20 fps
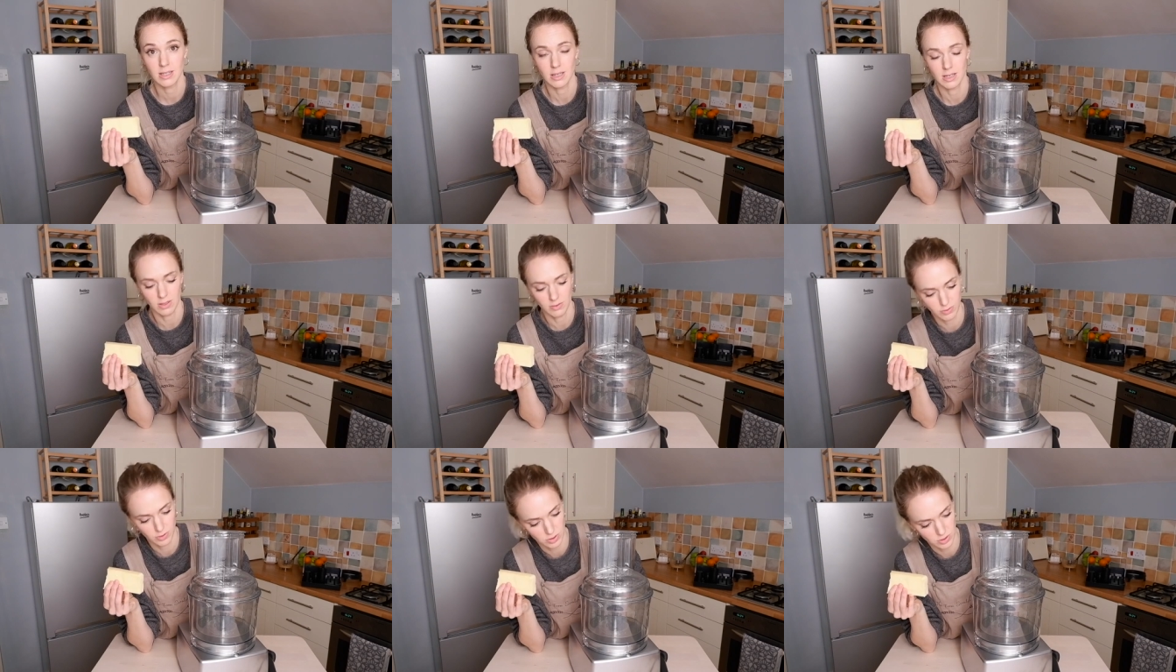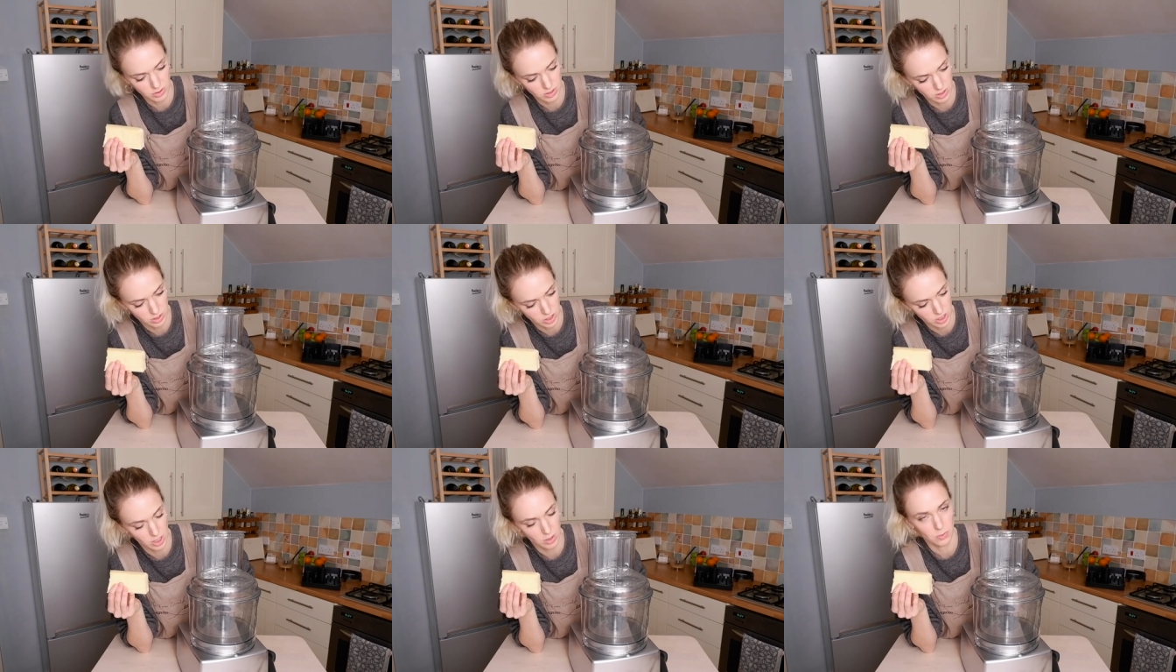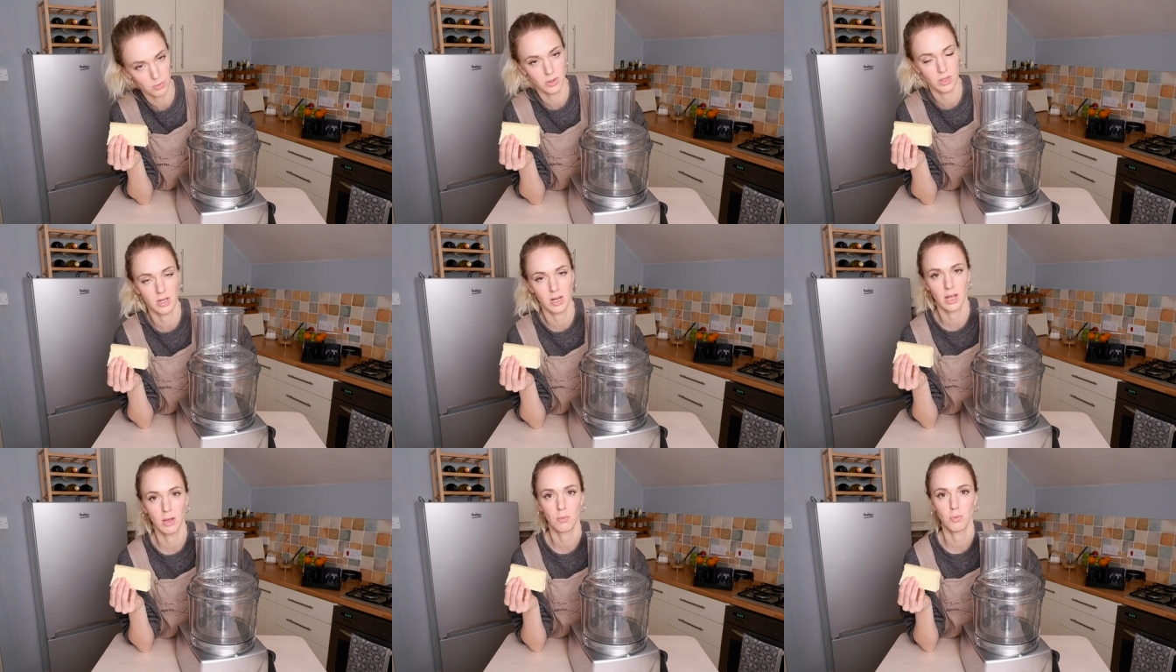I forgot to check what the
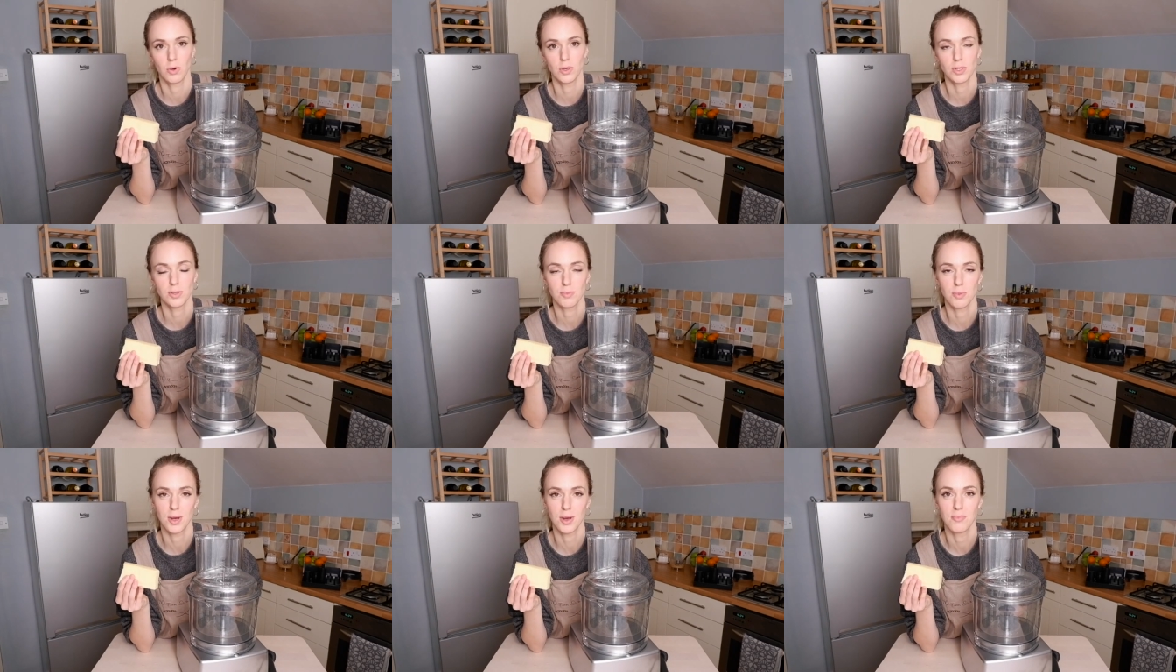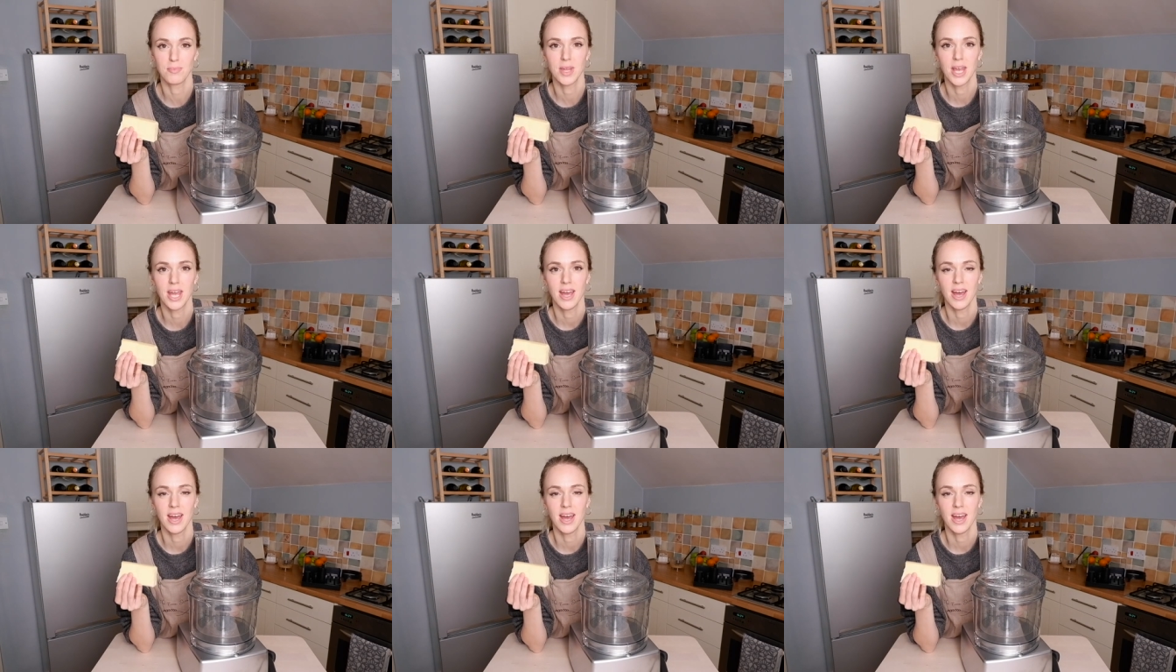name was, but